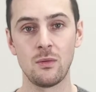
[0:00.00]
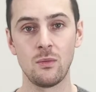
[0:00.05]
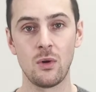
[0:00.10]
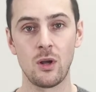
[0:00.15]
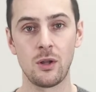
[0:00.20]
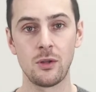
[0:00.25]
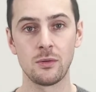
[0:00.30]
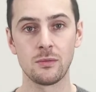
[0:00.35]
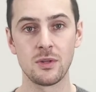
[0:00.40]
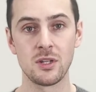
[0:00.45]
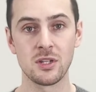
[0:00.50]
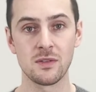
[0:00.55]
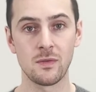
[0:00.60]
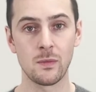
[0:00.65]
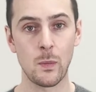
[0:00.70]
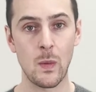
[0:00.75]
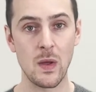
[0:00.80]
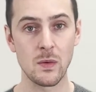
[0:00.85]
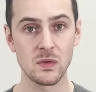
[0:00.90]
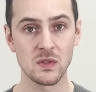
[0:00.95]
in Waterloo region
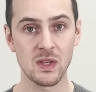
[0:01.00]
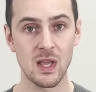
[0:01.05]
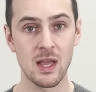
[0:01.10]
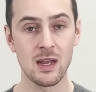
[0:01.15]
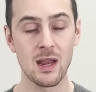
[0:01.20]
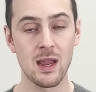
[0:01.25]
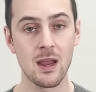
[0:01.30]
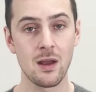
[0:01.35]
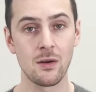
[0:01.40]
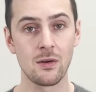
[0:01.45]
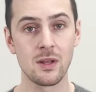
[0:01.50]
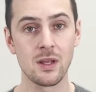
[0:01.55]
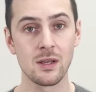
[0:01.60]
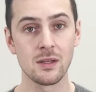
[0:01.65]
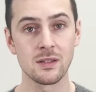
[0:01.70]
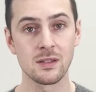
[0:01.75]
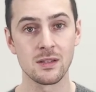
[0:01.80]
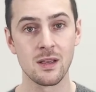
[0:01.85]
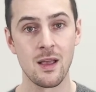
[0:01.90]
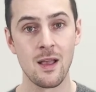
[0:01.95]
from outside
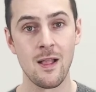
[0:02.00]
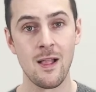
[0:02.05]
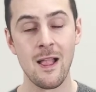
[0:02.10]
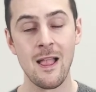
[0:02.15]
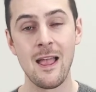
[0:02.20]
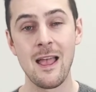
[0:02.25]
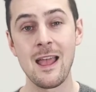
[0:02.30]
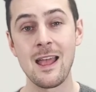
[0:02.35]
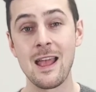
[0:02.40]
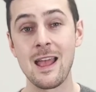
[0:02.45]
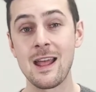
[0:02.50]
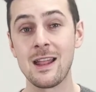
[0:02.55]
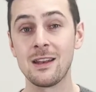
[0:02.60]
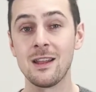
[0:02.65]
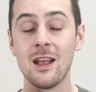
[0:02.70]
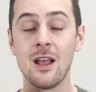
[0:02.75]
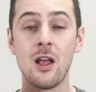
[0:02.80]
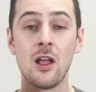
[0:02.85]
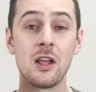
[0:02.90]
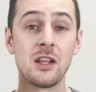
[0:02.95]
areas.
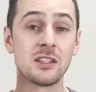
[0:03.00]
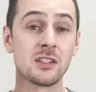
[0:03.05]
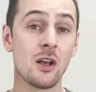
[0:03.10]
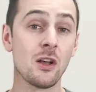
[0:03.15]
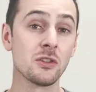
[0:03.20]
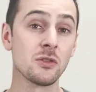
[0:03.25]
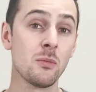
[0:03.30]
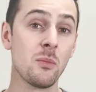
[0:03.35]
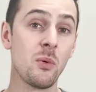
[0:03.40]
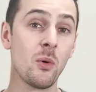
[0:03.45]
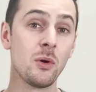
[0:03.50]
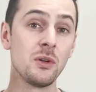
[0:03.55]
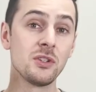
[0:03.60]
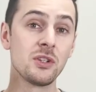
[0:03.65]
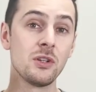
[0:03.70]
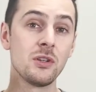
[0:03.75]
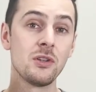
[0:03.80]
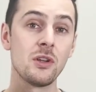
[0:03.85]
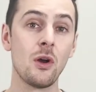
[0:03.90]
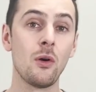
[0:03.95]
And it's also important
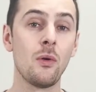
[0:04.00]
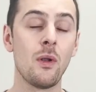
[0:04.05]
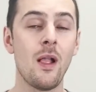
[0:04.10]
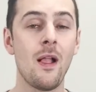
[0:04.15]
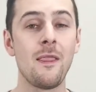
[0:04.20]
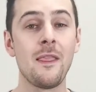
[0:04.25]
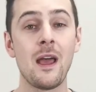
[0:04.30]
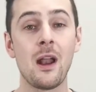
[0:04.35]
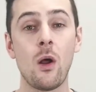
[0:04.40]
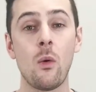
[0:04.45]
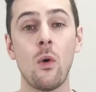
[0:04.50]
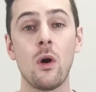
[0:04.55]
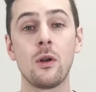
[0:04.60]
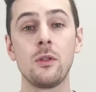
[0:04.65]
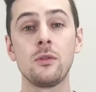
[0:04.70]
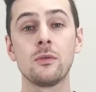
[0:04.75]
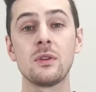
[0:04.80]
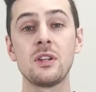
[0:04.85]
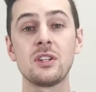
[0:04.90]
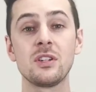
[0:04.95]
to note that
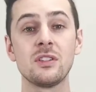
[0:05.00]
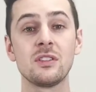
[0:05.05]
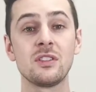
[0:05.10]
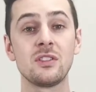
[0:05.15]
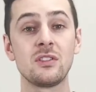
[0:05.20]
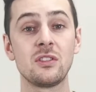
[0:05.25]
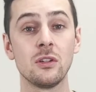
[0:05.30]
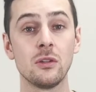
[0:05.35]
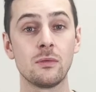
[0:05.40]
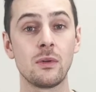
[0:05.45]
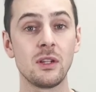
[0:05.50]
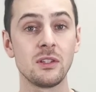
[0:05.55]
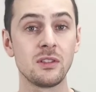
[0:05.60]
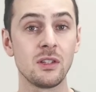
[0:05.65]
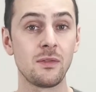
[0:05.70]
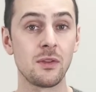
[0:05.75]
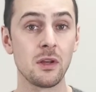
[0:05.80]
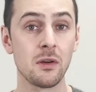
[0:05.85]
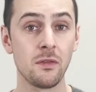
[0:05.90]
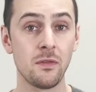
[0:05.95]
Waterloo region is still
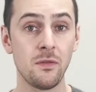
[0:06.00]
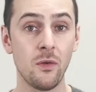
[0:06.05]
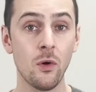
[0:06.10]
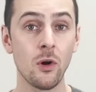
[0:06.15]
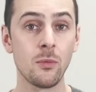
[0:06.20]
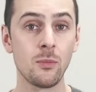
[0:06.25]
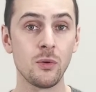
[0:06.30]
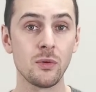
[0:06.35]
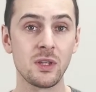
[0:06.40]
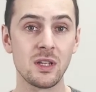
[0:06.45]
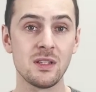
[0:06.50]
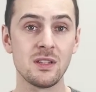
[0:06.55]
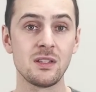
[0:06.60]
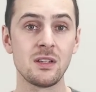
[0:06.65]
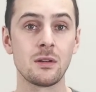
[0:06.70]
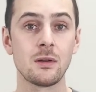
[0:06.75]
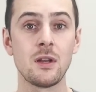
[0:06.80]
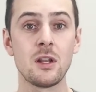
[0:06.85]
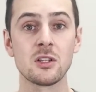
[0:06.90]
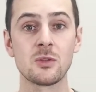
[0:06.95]
relatively affordable
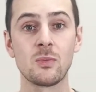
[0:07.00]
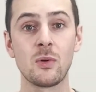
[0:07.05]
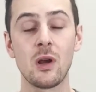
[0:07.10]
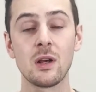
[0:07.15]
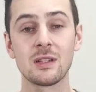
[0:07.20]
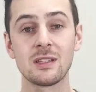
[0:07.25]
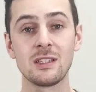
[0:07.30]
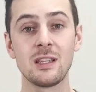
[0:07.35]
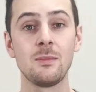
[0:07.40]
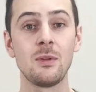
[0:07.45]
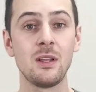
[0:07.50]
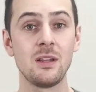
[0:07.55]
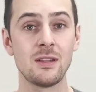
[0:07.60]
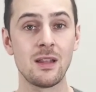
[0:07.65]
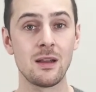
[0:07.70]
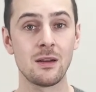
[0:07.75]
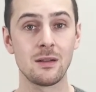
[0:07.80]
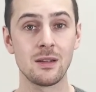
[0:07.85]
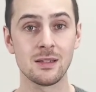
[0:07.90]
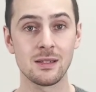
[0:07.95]
considering its proximity
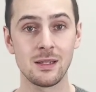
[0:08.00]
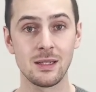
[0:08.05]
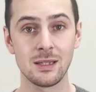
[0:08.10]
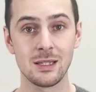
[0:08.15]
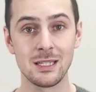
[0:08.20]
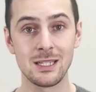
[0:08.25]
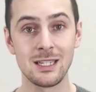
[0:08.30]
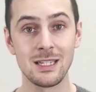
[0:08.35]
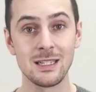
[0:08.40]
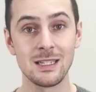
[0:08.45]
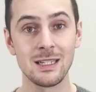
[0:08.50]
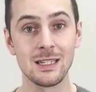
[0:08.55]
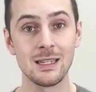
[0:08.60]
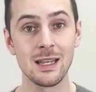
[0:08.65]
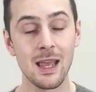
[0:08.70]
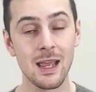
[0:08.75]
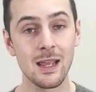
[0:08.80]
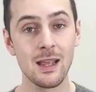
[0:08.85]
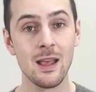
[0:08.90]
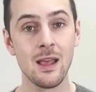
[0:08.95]
to areas like the
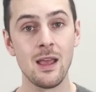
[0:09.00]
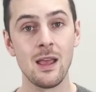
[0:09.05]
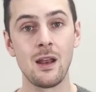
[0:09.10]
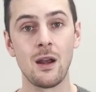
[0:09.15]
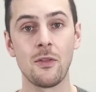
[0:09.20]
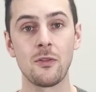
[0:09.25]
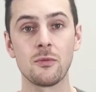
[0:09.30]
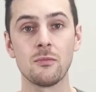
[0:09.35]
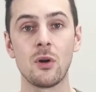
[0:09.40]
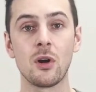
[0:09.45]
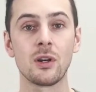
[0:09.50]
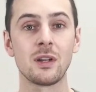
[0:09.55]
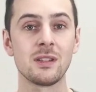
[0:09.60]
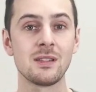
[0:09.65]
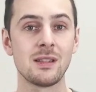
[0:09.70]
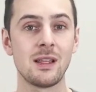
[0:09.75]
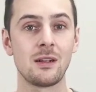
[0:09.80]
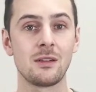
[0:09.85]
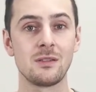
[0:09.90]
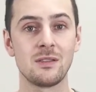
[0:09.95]
GTA and other
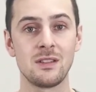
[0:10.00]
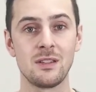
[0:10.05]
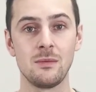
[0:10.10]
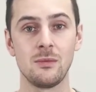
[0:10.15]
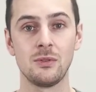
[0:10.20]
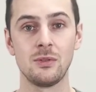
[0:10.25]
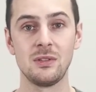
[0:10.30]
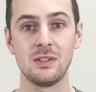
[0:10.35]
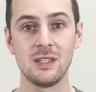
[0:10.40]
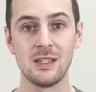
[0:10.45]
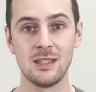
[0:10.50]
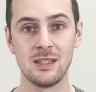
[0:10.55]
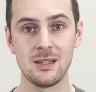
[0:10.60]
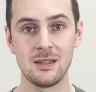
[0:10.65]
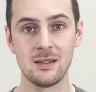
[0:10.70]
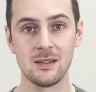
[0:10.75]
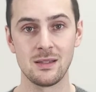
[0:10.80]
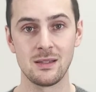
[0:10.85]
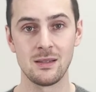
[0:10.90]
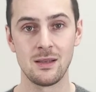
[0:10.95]
markets that are a similar
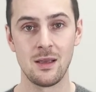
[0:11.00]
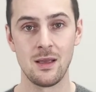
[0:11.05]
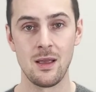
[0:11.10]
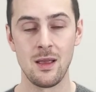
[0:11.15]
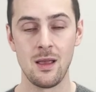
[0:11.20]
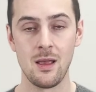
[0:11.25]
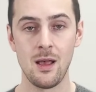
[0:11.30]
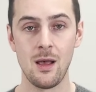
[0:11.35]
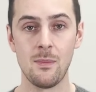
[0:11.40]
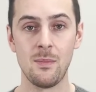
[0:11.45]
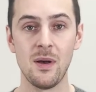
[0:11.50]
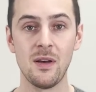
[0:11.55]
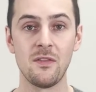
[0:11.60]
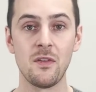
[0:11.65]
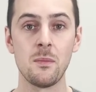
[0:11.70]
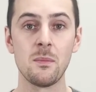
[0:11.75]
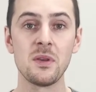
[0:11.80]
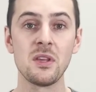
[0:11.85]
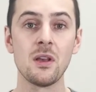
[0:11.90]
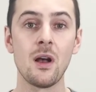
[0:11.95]
distance above
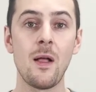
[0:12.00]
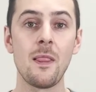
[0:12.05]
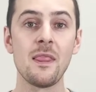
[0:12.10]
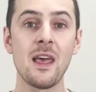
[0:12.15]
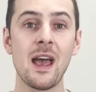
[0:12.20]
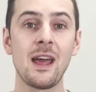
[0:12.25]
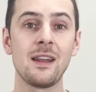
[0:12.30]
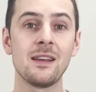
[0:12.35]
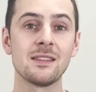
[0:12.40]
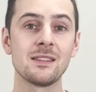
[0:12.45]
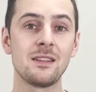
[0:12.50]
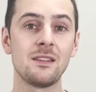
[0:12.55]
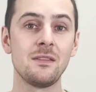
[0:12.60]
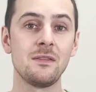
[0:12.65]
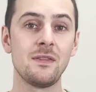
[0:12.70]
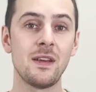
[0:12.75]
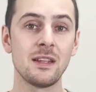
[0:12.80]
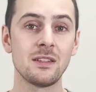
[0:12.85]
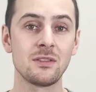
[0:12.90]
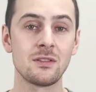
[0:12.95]
and beyond that as an
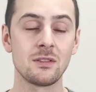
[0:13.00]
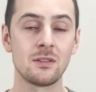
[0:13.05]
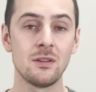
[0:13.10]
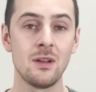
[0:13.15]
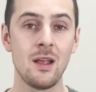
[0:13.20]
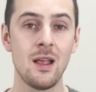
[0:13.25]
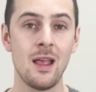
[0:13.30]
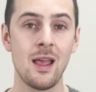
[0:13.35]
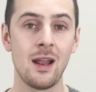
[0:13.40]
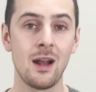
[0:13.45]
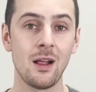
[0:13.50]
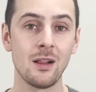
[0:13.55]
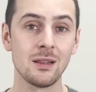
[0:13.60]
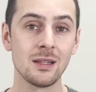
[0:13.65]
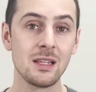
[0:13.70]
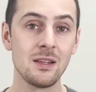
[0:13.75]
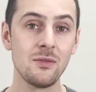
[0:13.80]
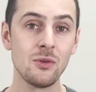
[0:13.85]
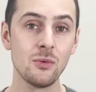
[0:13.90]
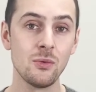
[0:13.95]
investor. And I'll
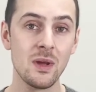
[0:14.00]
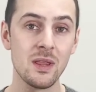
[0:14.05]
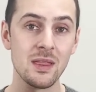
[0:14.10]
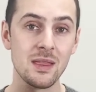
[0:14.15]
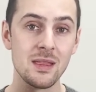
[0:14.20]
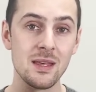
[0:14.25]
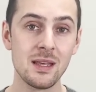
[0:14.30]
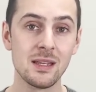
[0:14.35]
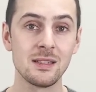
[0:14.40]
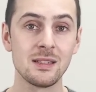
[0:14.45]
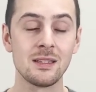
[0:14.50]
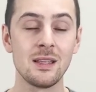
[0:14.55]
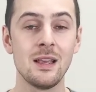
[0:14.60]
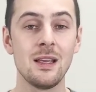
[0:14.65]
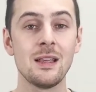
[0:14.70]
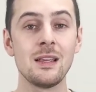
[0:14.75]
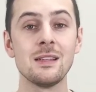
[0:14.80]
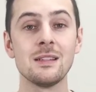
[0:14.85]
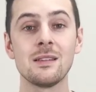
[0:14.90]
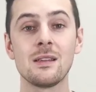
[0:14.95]
leave you with this
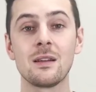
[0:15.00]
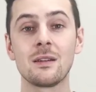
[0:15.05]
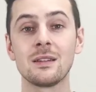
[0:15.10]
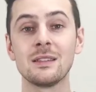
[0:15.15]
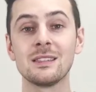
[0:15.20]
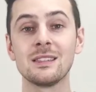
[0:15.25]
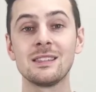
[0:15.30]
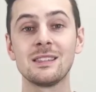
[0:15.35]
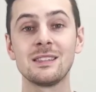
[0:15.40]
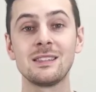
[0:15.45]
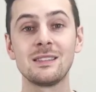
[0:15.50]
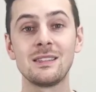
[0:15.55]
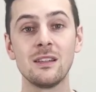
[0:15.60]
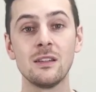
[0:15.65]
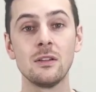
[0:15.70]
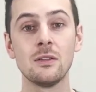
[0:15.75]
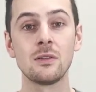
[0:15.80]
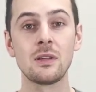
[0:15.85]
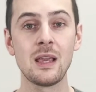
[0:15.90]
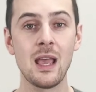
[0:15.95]
is there is
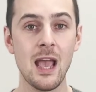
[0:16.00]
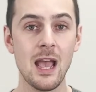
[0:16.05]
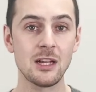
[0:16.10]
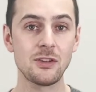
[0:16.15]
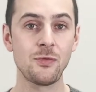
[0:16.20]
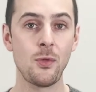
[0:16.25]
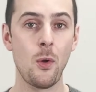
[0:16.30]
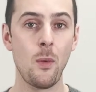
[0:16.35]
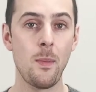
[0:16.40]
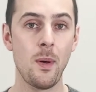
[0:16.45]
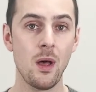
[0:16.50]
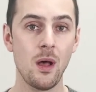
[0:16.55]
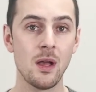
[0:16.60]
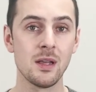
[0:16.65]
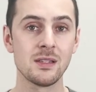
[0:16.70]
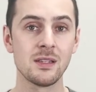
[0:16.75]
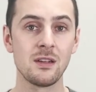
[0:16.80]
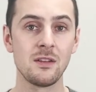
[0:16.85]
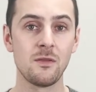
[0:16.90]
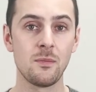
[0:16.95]
still cash flow
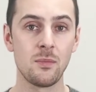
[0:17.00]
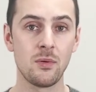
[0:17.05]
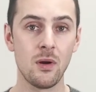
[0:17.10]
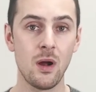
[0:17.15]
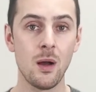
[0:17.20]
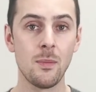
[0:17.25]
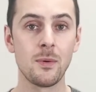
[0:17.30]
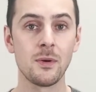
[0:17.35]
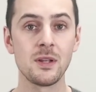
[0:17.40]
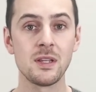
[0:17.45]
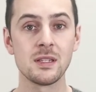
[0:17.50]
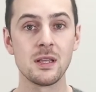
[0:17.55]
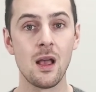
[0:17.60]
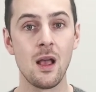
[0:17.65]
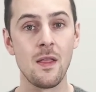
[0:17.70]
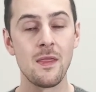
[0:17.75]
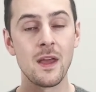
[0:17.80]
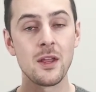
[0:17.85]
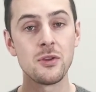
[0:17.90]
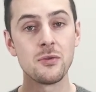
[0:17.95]
positive properties
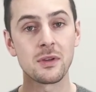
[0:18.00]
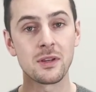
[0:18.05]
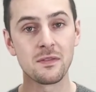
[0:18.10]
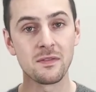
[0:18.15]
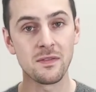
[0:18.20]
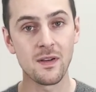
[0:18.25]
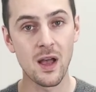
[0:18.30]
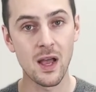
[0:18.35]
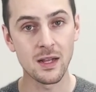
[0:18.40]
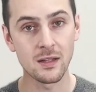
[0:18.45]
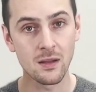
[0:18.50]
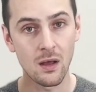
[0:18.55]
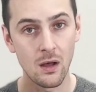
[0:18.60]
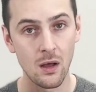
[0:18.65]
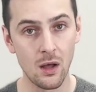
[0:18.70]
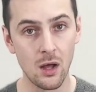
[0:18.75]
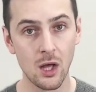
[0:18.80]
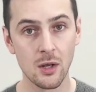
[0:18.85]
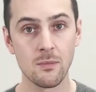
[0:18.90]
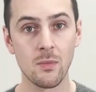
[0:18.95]
that you can find
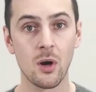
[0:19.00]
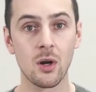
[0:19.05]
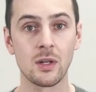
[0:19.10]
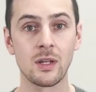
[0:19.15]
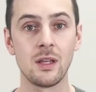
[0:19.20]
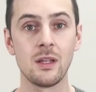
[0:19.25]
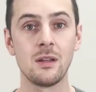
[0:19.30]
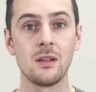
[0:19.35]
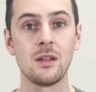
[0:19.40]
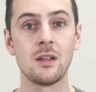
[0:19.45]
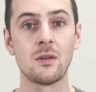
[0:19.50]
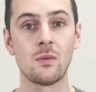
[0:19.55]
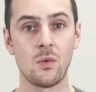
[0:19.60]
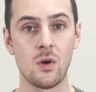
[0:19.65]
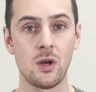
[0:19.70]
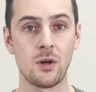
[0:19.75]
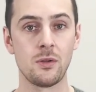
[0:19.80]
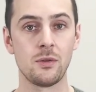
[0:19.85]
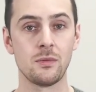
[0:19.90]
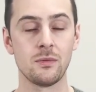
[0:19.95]
on market in
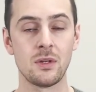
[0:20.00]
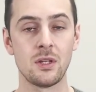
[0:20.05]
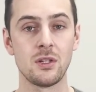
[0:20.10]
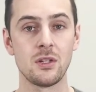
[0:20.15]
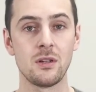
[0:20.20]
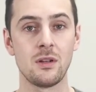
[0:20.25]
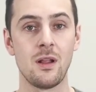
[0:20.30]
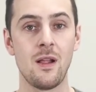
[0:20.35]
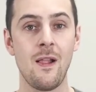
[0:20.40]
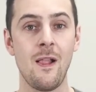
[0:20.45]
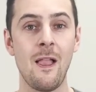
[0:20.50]
Waterloo region.